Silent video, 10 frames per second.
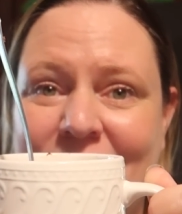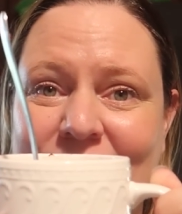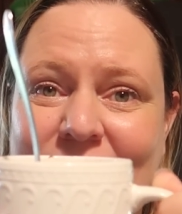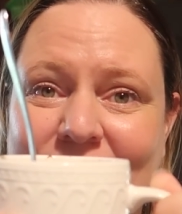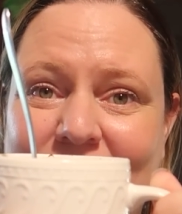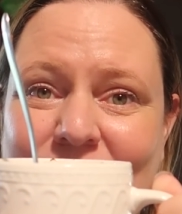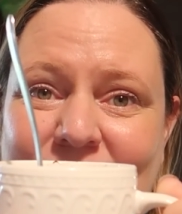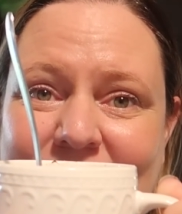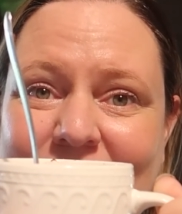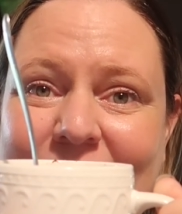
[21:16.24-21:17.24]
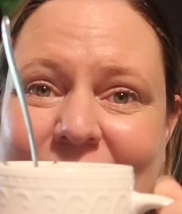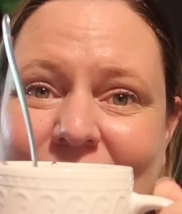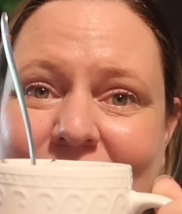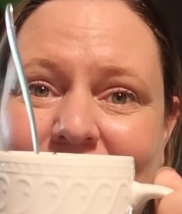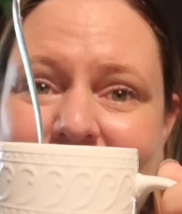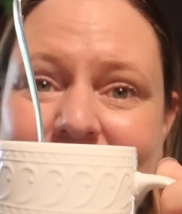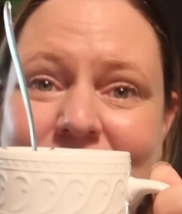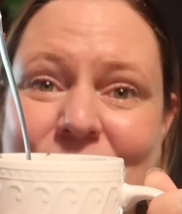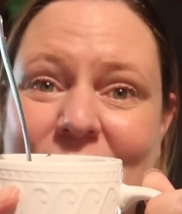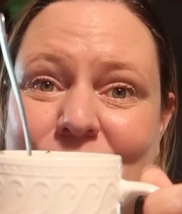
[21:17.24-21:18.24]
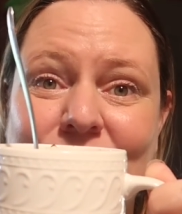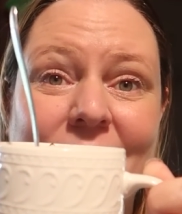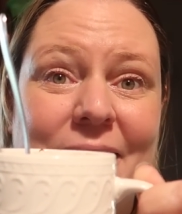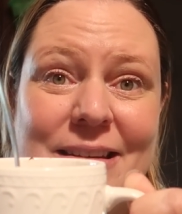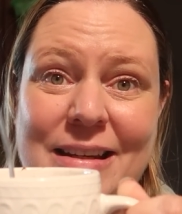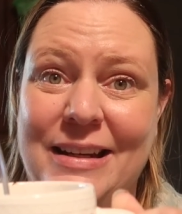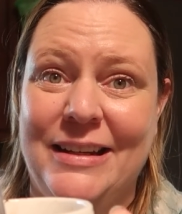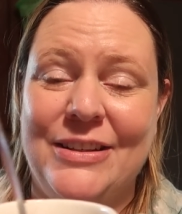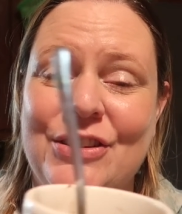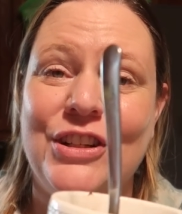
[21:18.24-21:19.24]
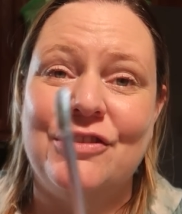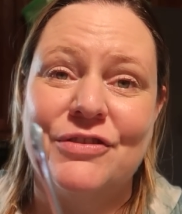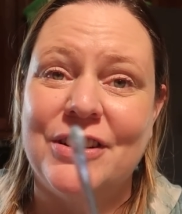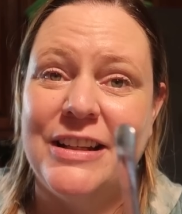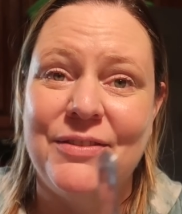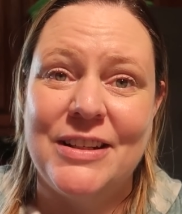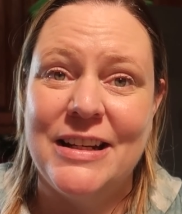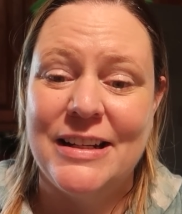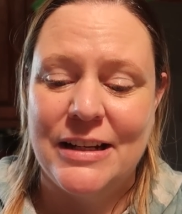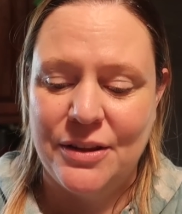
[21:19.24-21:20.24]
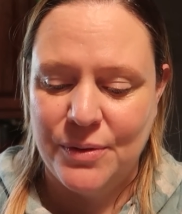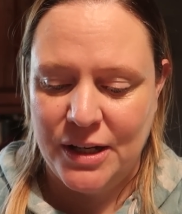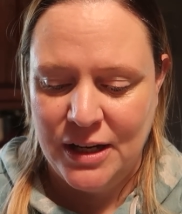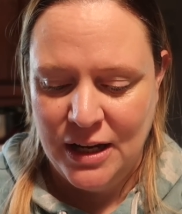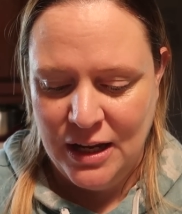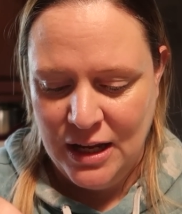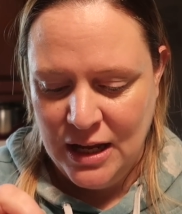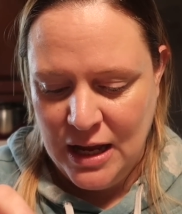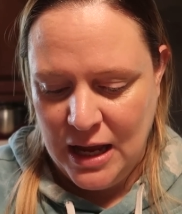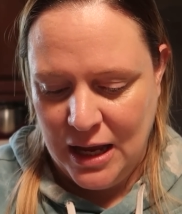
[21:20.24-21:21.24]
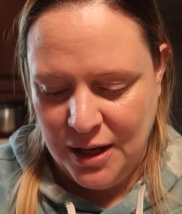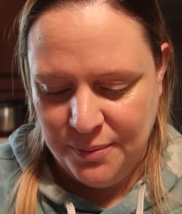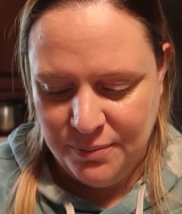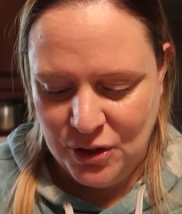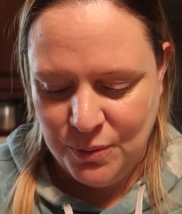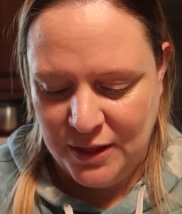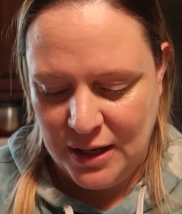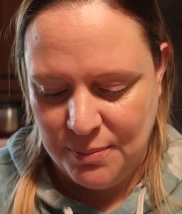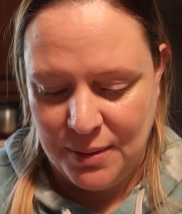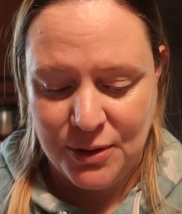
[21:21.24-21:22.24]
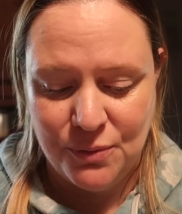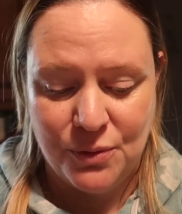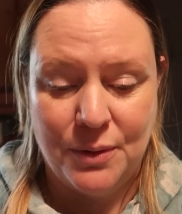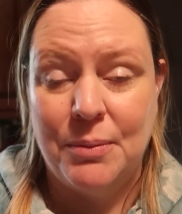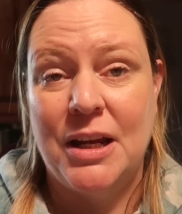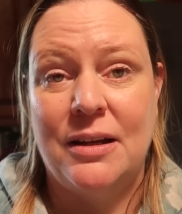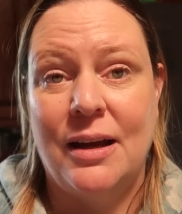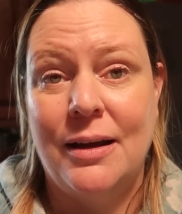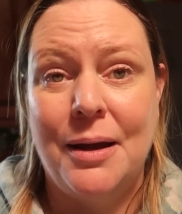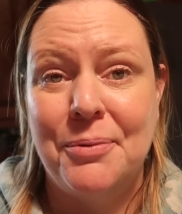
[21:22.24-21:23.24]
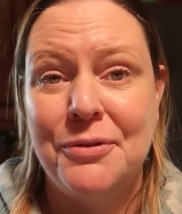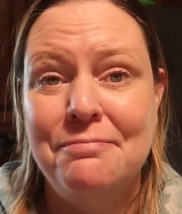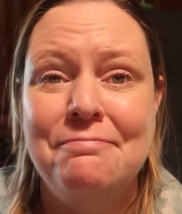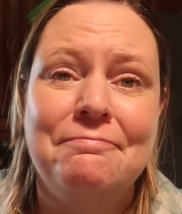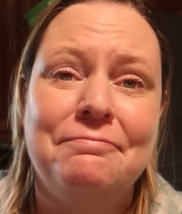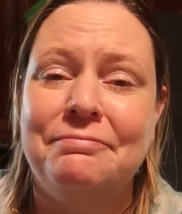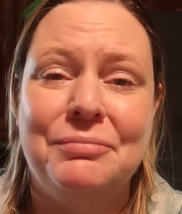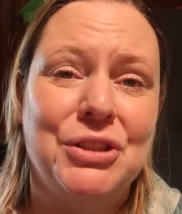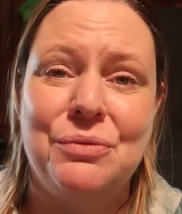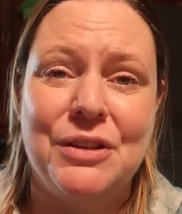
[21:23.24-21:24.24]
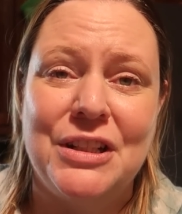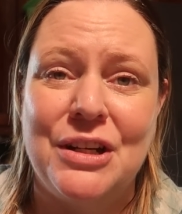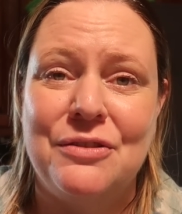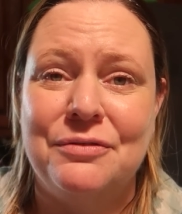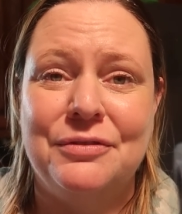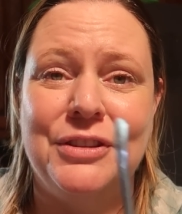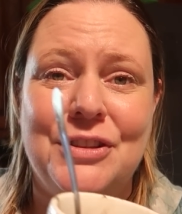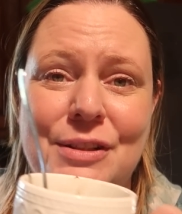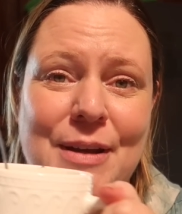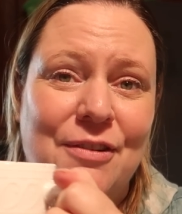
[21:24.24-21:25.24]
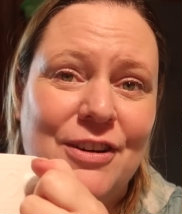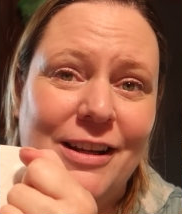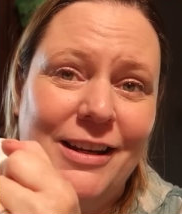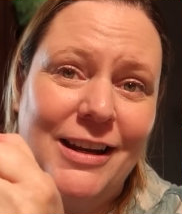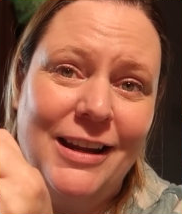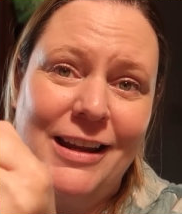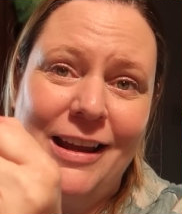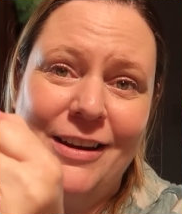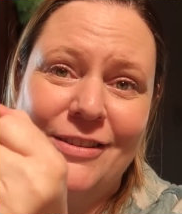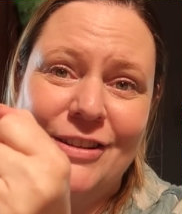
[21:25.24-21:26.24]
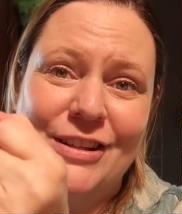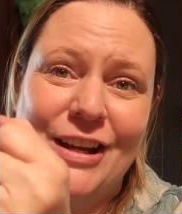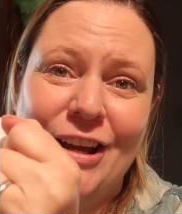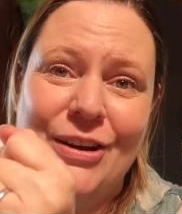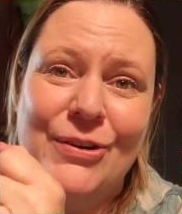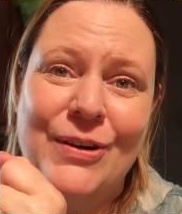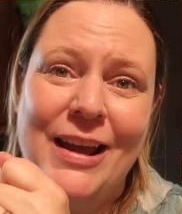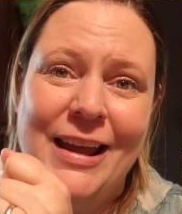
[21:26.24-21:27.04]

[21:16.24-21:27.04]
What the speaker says: which only comes to like here, ends up being plenty. You don't really even need another one. You would think maybe you would want to make a couple, but you really don't. You just make one and it's good to go.